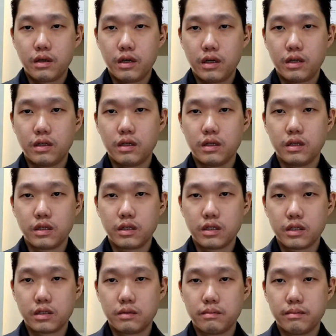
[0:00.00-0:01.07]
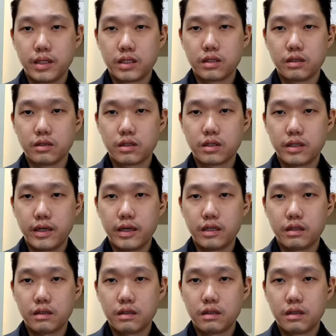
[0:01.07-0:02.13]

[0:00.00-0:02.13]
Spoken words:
and in a good mental state